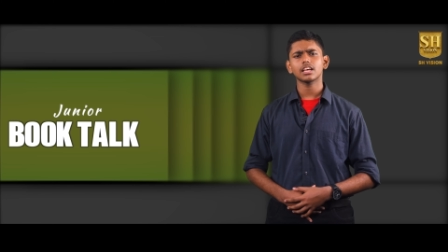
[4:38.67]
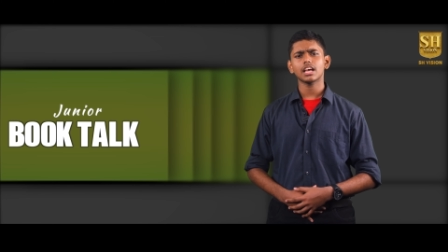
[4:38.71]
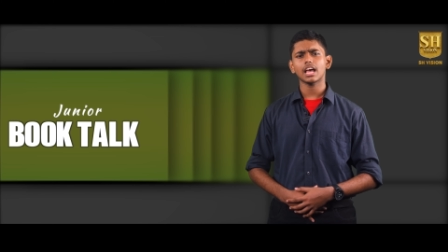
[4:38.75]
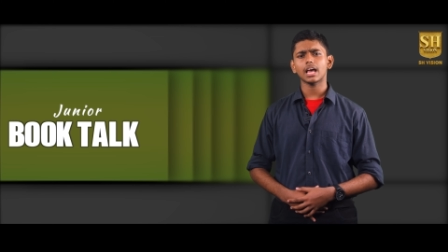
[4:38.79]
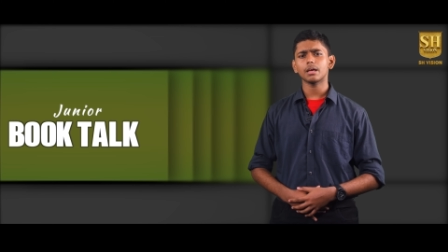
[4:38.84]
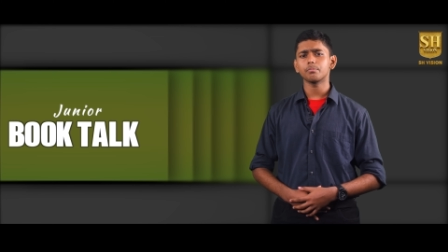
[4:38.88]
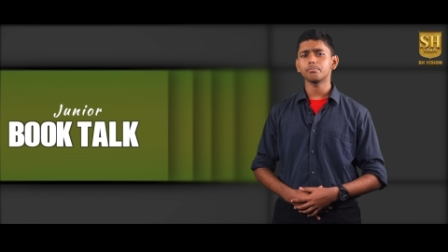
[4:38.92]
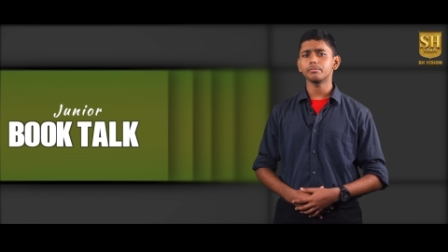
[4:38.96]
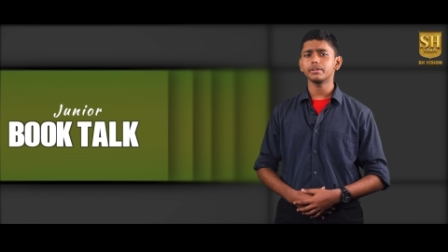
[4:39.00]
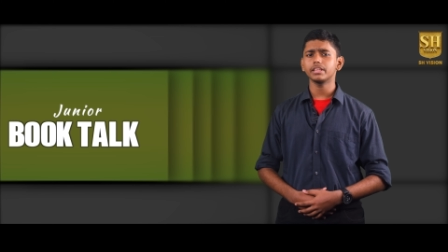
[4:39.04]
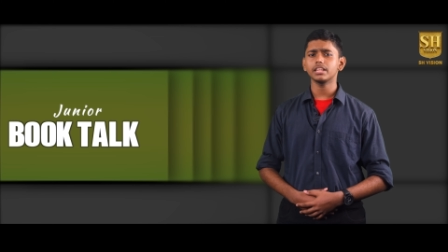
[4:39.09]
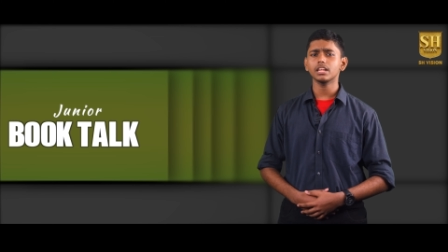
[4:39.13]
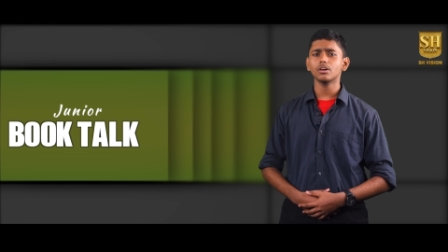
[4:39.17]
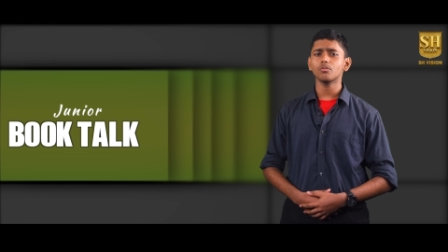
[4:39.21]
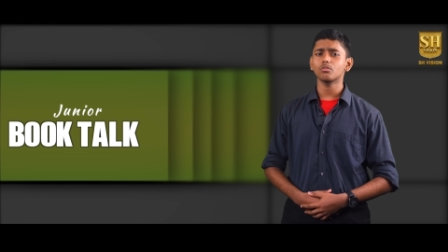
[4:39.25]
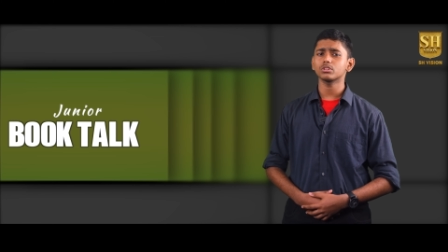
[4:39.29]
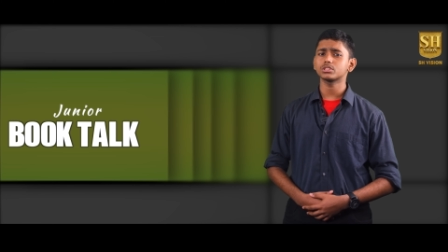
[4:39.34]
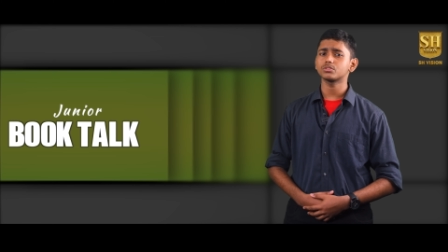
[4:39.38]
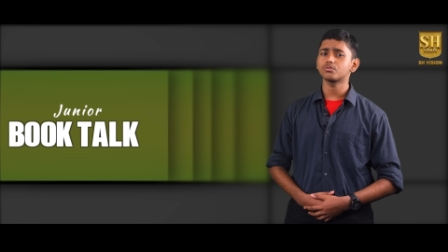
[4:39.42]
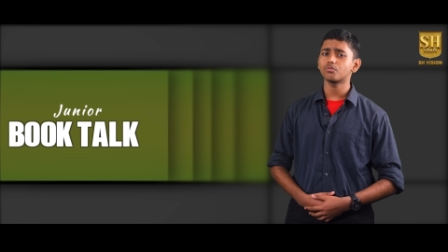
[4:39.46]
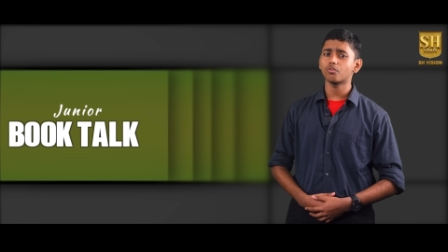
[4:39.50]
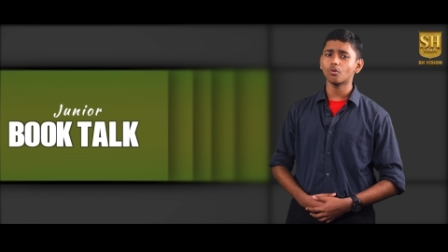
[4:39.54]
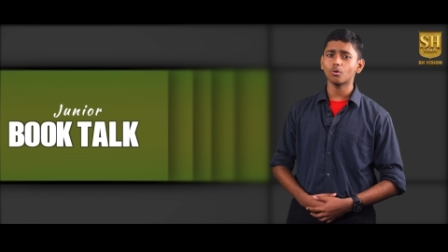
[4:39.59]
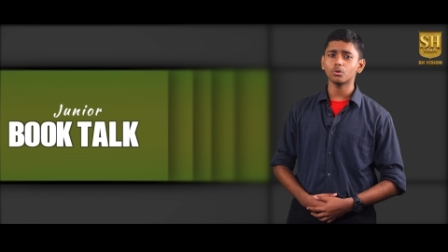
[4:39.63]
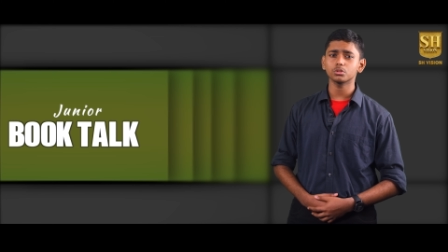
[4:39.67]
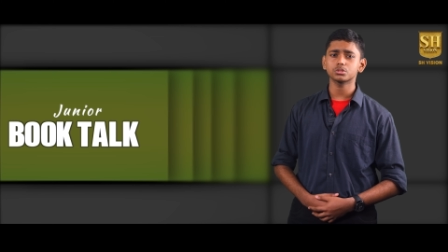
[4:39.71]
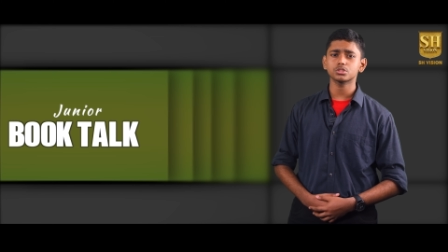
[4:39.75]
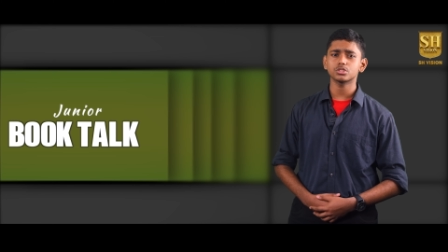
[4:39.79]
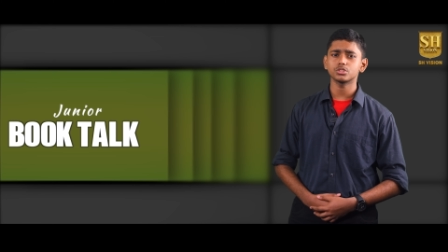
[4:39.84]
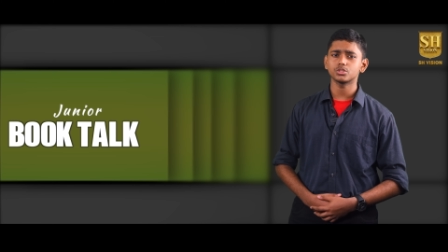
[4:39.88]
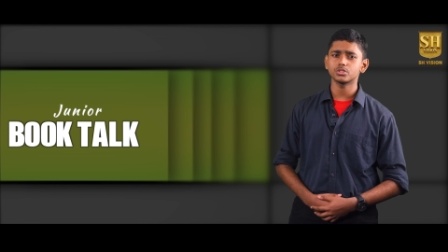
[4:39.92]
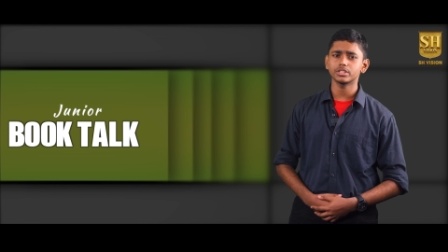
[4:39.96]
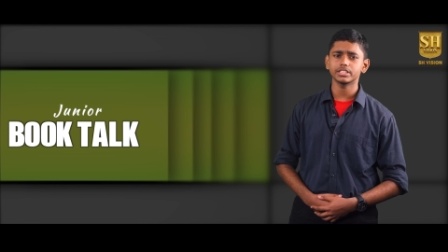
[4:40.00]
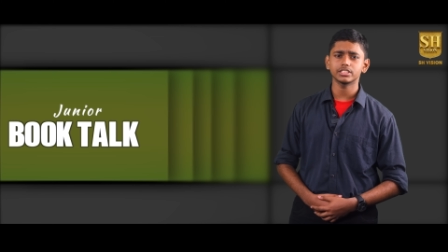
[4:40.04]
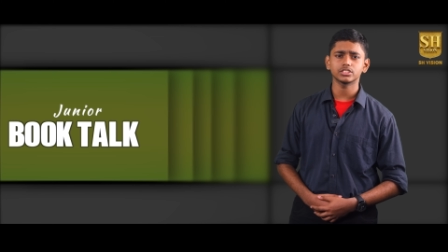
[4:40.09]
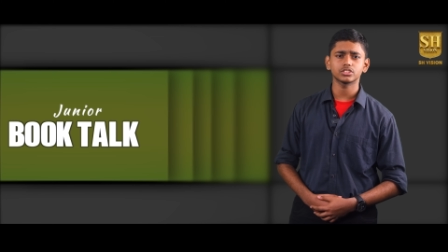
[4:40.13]
and Mina was forced
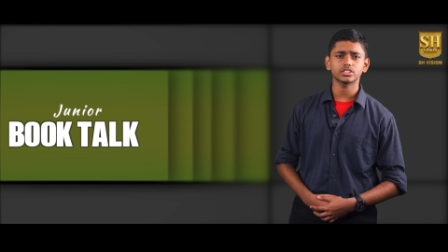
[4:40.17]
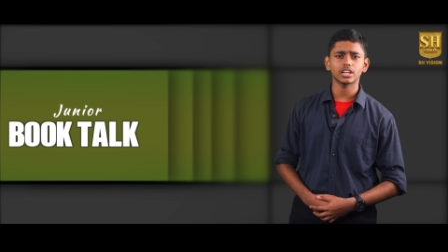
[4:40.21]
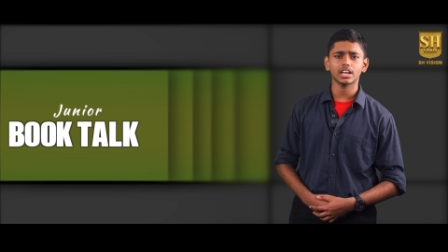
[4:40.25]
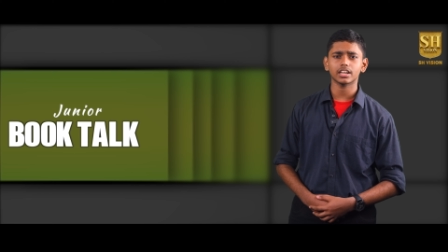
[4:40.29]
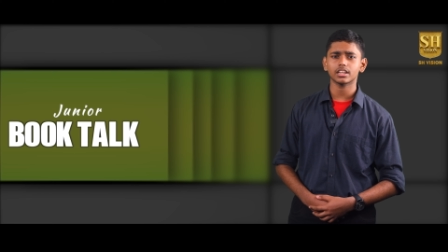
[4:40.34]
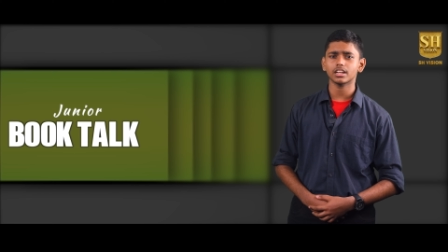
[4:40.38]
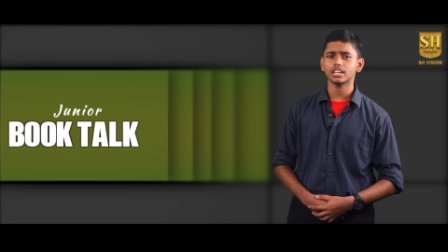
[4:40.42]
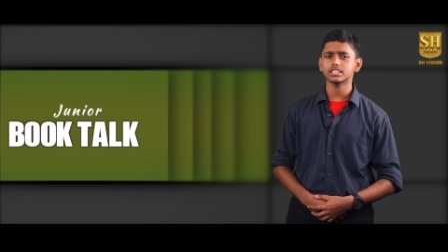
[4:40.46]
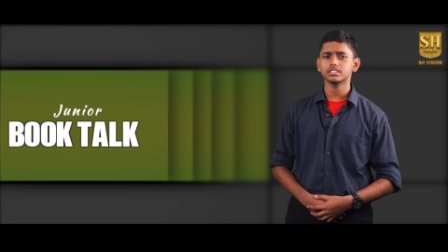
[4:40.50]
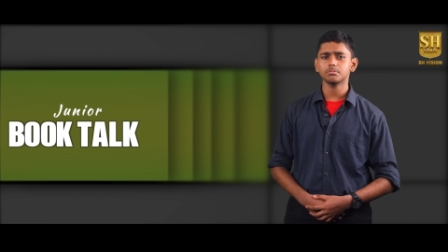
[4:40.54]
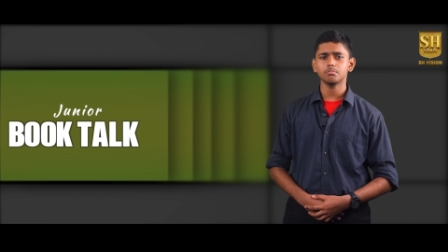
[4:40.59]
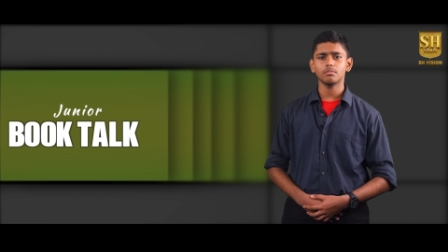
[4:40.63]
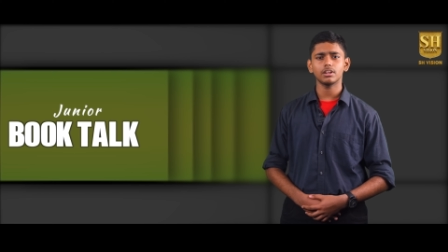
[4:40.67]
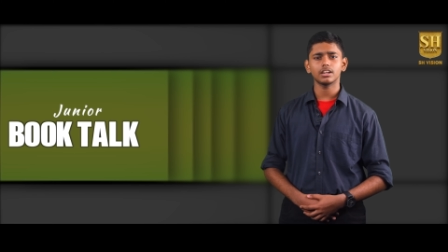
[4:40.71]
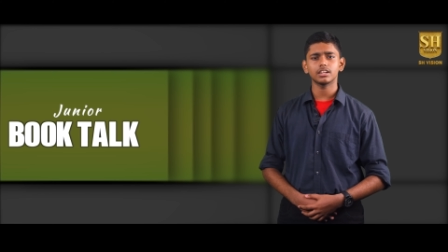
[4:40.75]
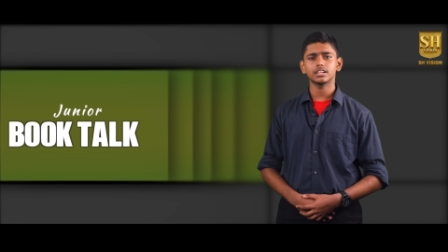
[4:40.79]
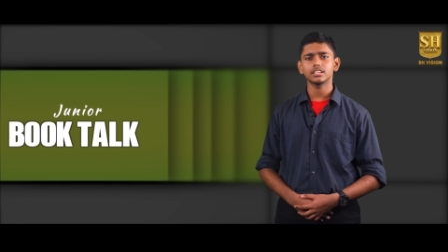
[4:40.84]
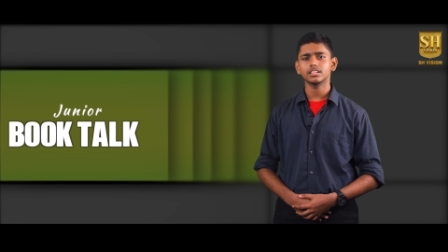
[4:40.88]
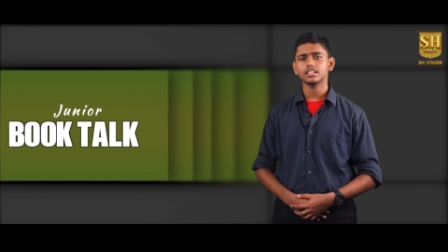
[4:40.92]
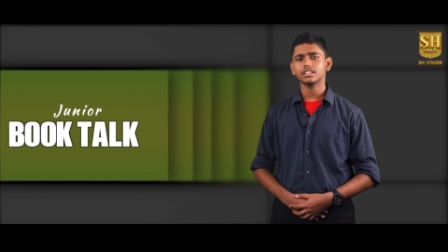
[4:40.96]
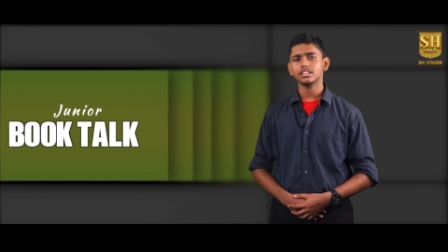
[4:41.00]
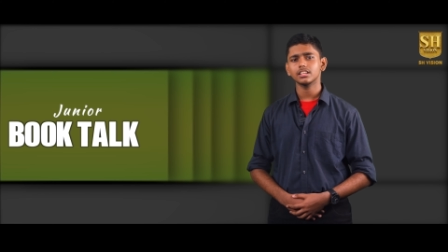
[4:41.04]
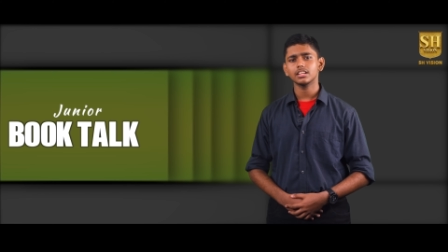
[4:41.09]
to drink Dracula's blood.